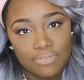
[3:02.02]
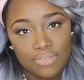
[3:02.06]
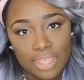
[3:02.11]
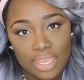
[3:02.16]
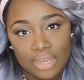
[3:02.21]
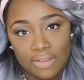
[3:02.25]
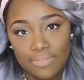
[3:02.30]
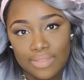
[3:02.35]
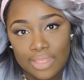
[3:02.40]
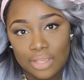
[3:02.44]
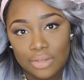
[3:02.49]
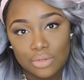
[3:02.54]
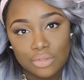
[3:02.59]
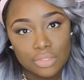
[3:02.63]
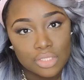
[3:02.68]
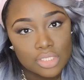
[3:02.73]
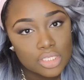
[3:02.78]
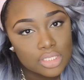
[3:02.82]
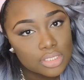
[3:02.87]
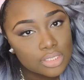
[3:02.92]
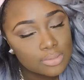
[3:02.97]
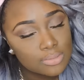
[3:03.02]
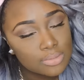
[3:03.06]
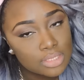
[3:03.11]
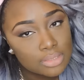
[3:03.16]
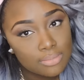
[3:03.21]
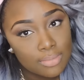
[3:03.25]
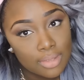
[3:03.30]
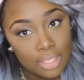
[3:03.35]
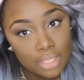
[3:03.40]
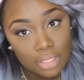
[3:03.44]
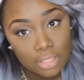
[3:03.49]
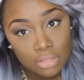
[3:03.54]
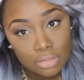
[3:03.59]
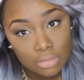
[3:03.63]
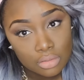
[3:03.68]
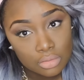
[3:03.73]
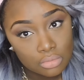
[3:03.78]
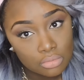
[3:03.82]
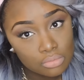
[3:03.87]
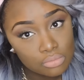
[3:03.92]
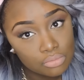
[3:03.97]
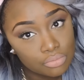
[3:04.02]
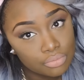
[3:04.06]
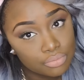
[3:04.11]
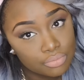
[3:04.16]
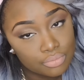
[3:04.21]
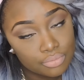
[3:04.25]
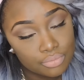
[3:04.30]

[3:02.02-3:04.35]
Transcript: a fan of that corn chip smell.